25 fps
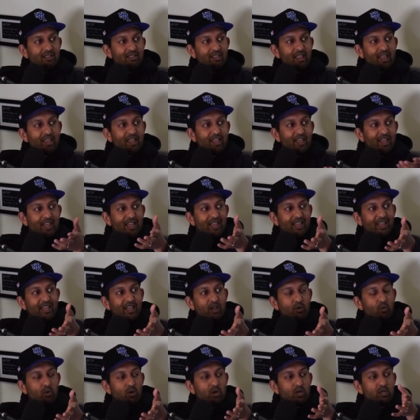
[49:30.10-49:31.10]
like
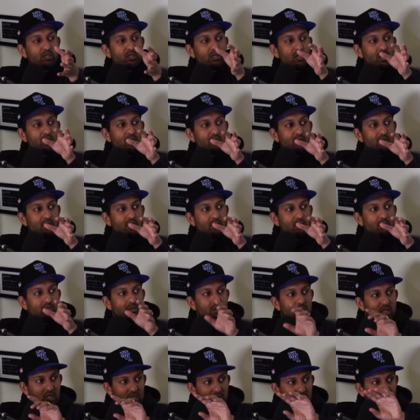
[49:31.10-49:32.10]
it was. It
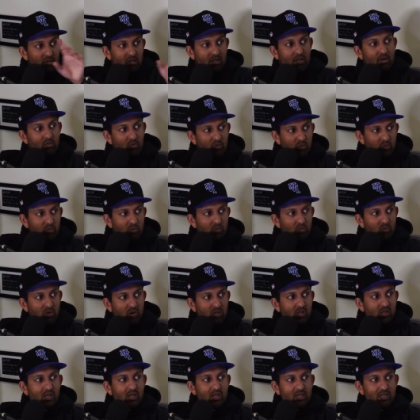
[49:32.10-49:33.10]
was literally w-
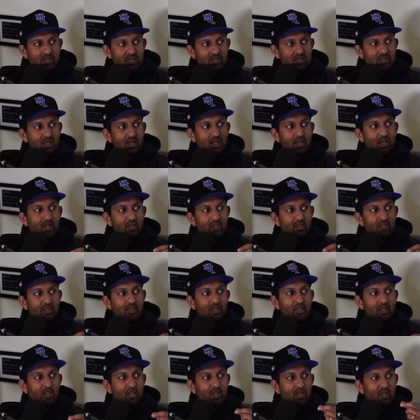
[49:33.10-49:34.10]
worthless.
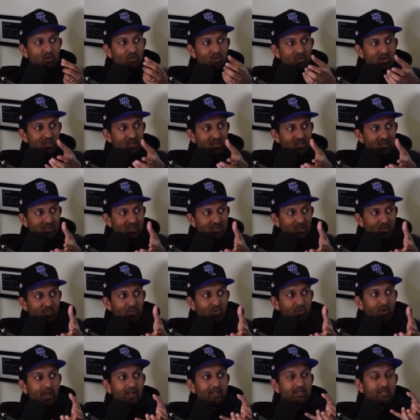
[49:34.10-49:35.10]
It, yeah, it, yeah, the
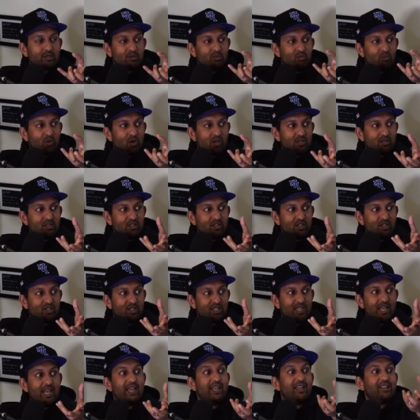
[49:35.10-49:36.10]
price was to
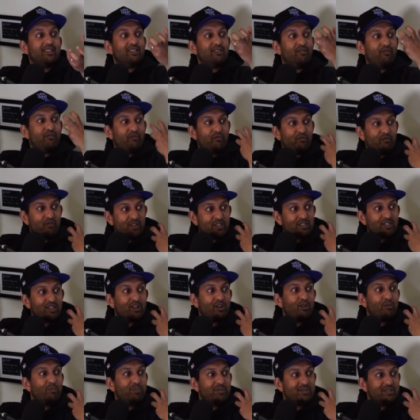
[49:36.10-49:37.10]
take the
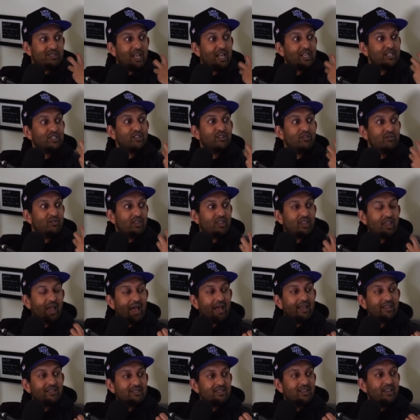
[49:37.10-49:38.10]
physical possession of the
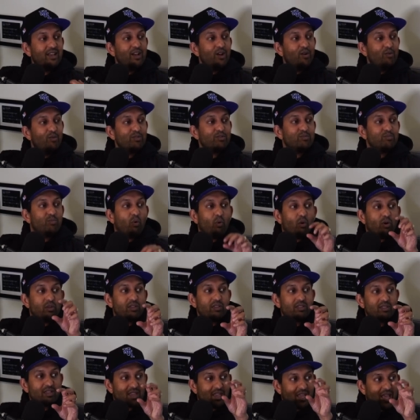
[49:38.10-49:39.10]
gas was more
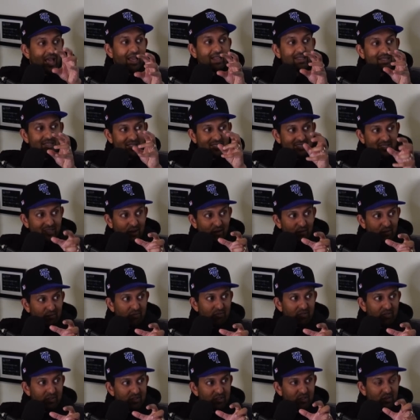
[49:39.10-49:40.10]
than the gas itself.
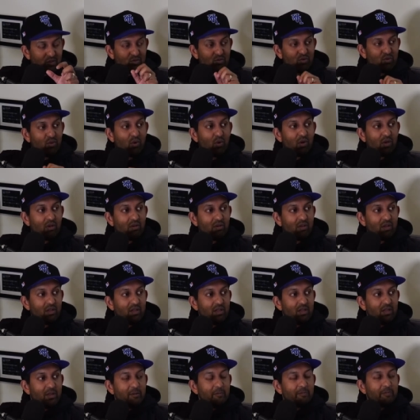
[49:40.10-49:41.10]
Yeah. the crude oil. Yeah.